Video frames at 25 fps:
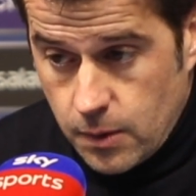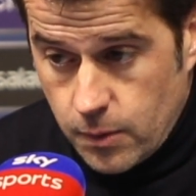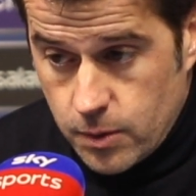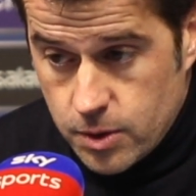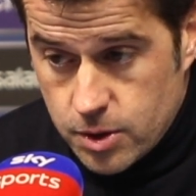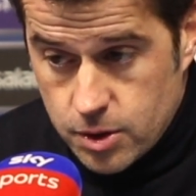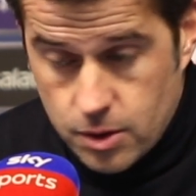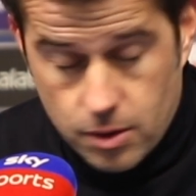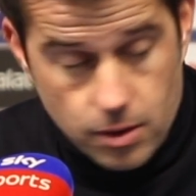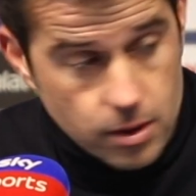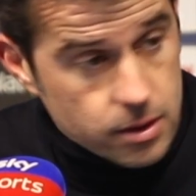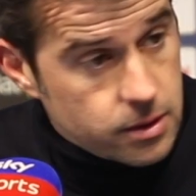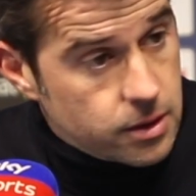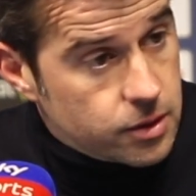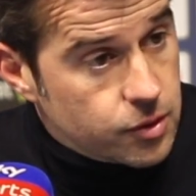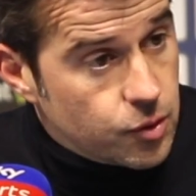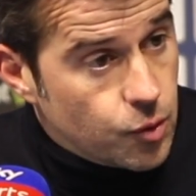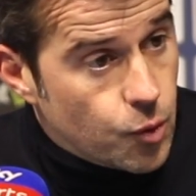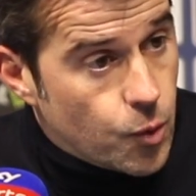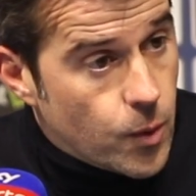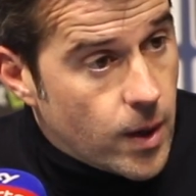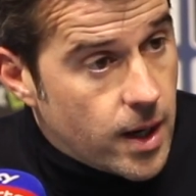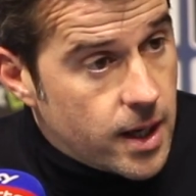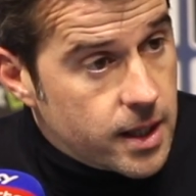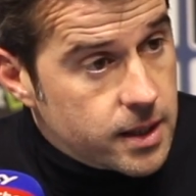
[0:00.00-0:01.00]
We scored the
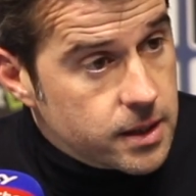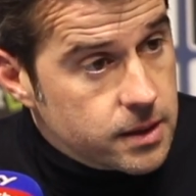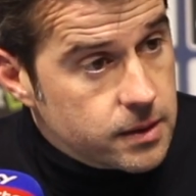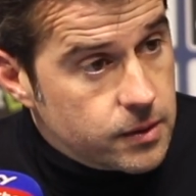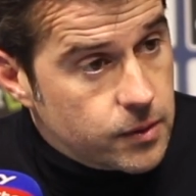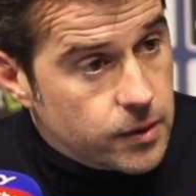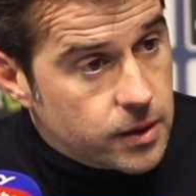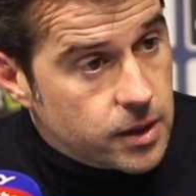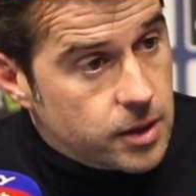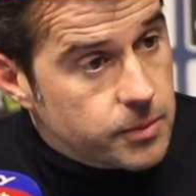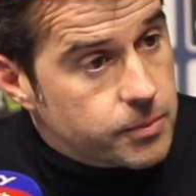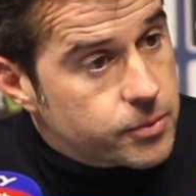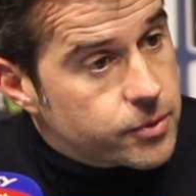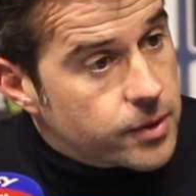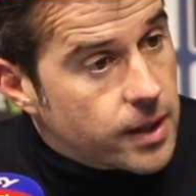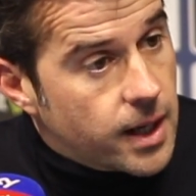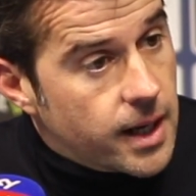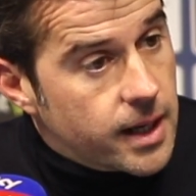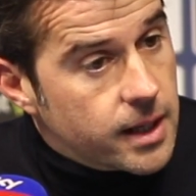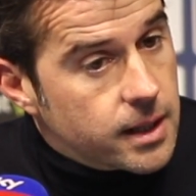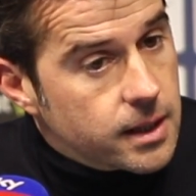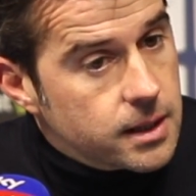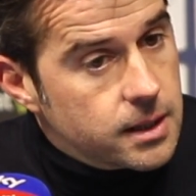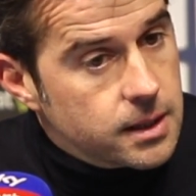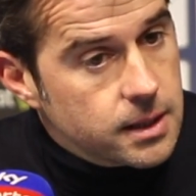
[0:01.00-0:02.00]
two one, we keep
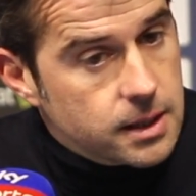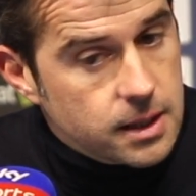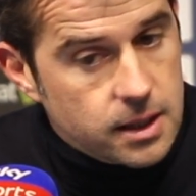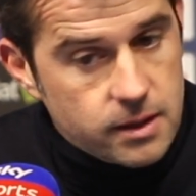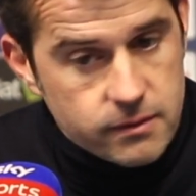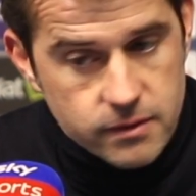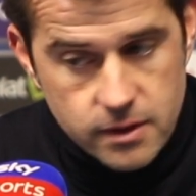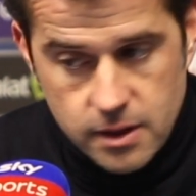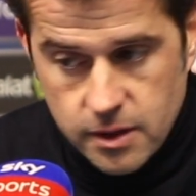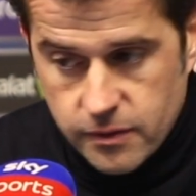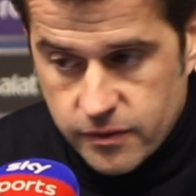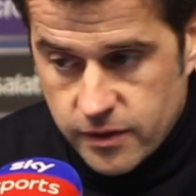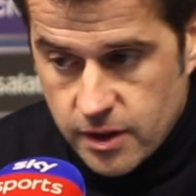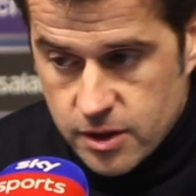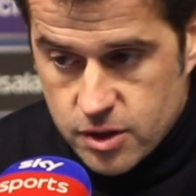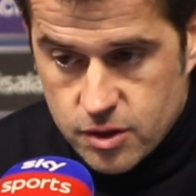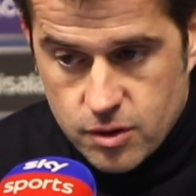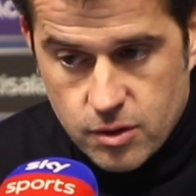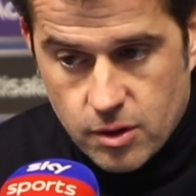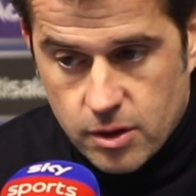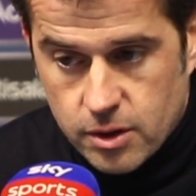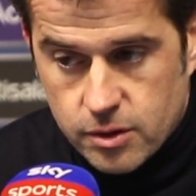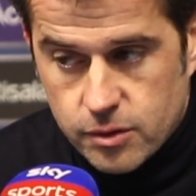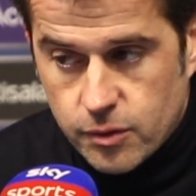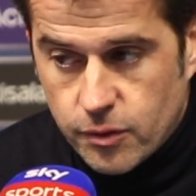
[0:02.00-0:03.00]
trying, even if they
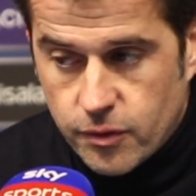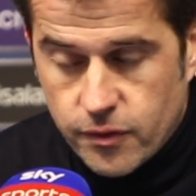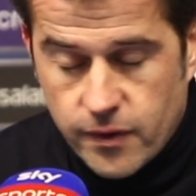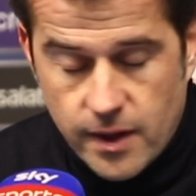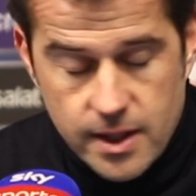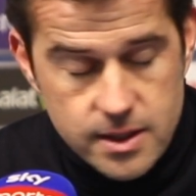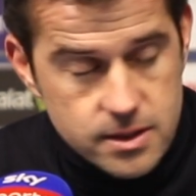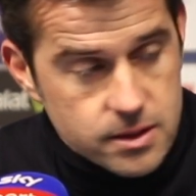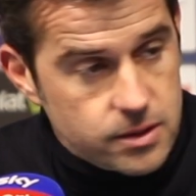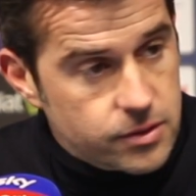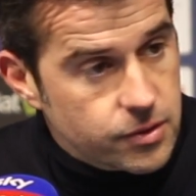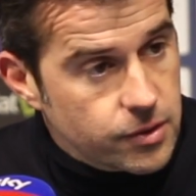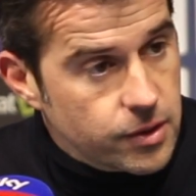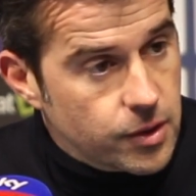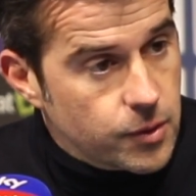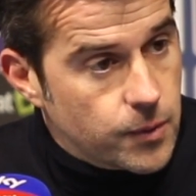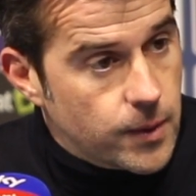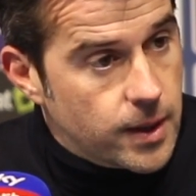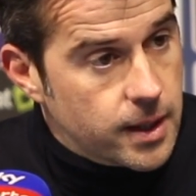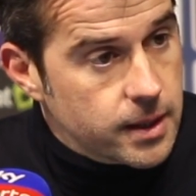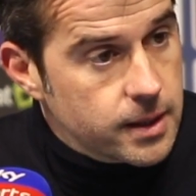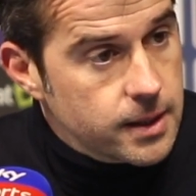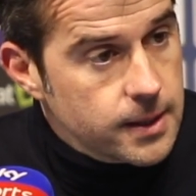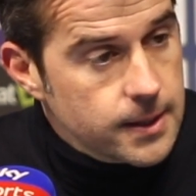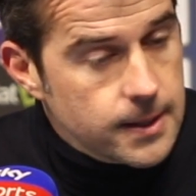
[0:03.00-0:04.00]
score too fast the three
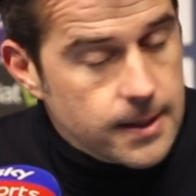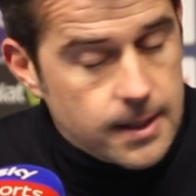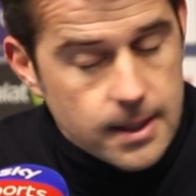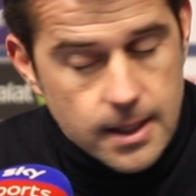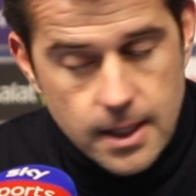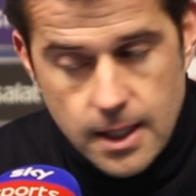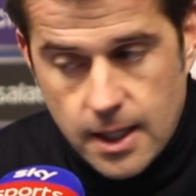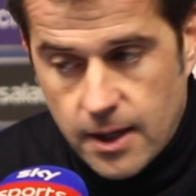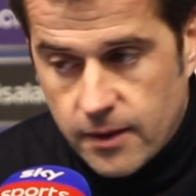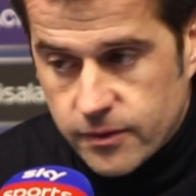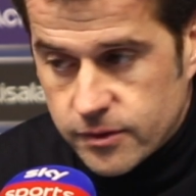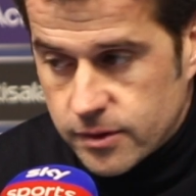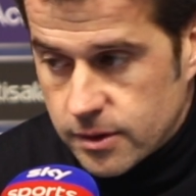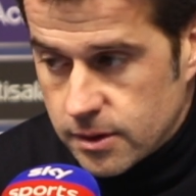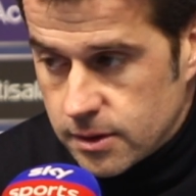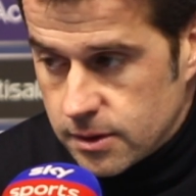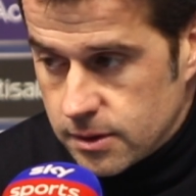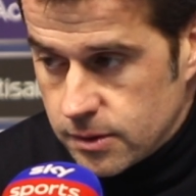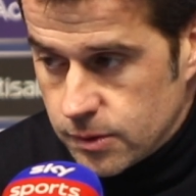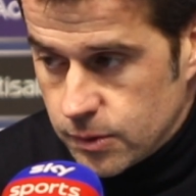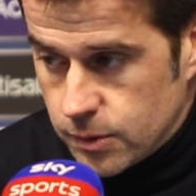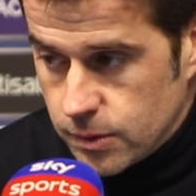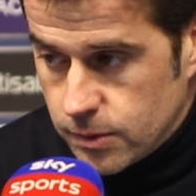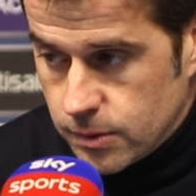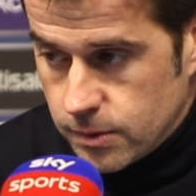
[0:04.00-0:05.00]
one
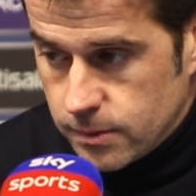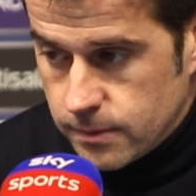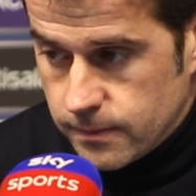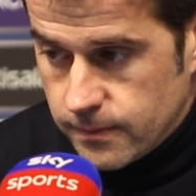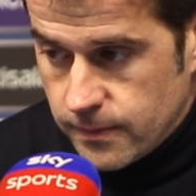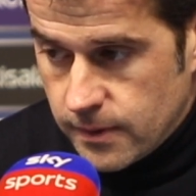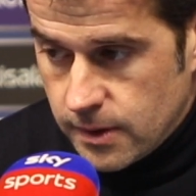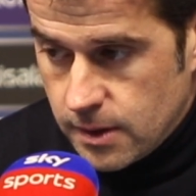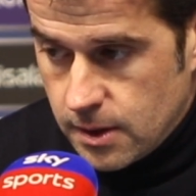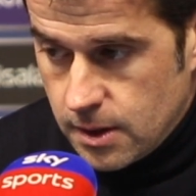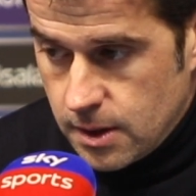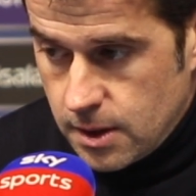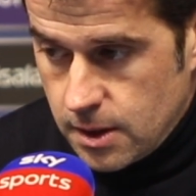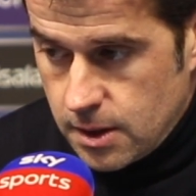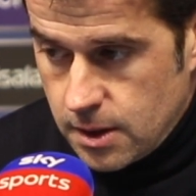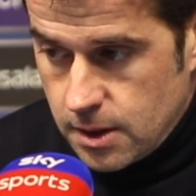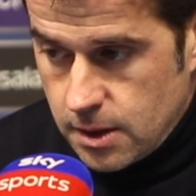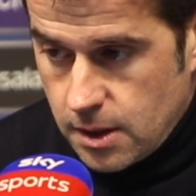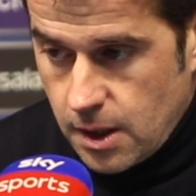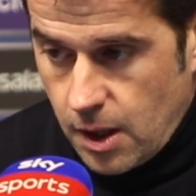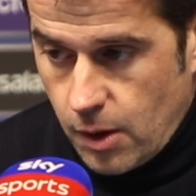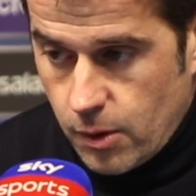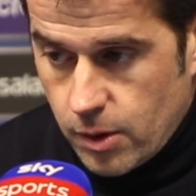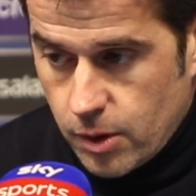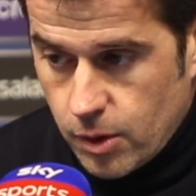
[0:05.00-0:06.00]
after the,
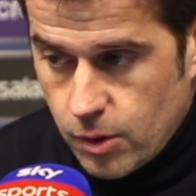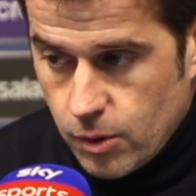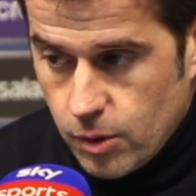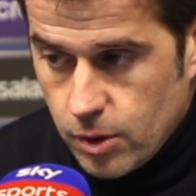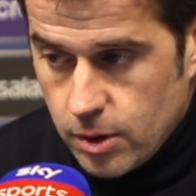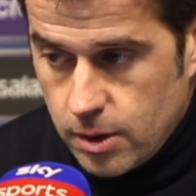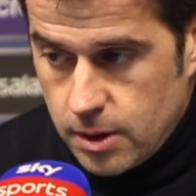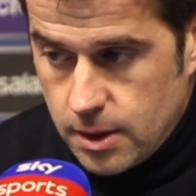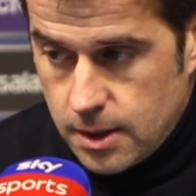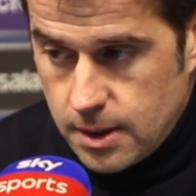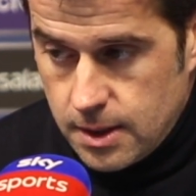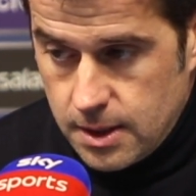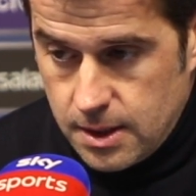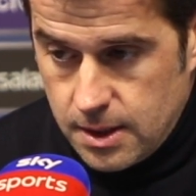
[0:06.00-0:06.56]
our goal.